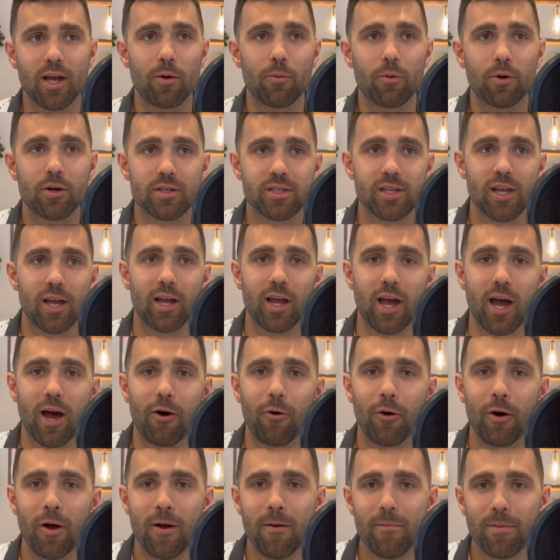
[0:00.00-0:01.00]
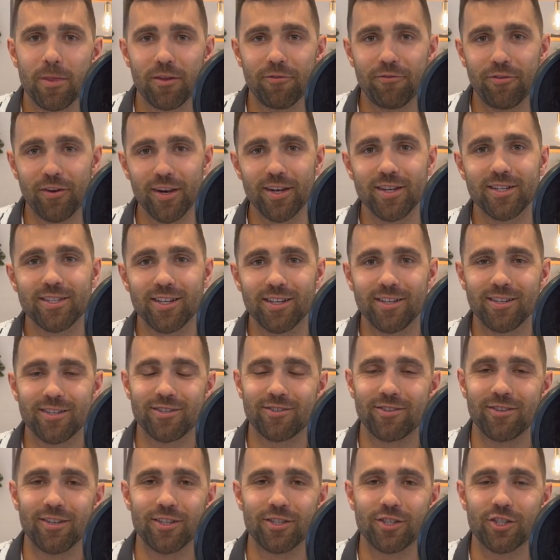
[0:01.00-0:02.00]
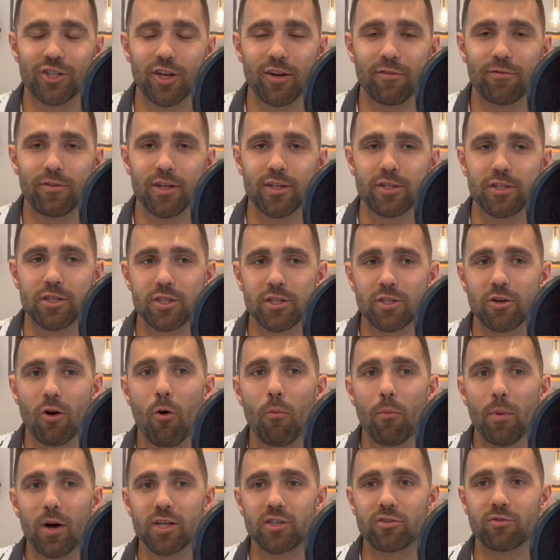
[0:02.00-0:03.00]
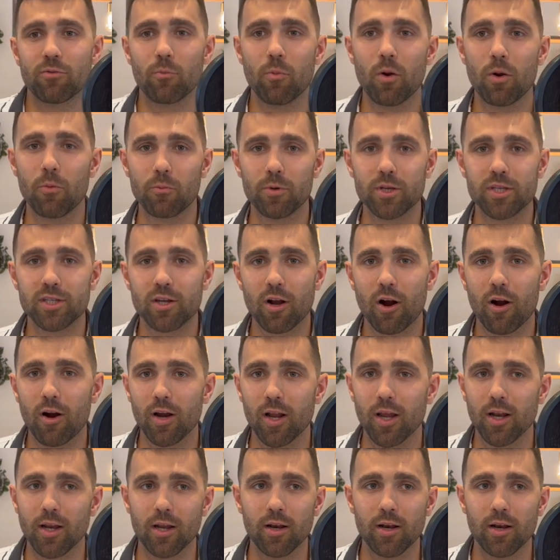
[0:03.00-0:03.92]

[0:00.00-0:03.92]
we were saying how the fitness industry has shifted so much from when we started.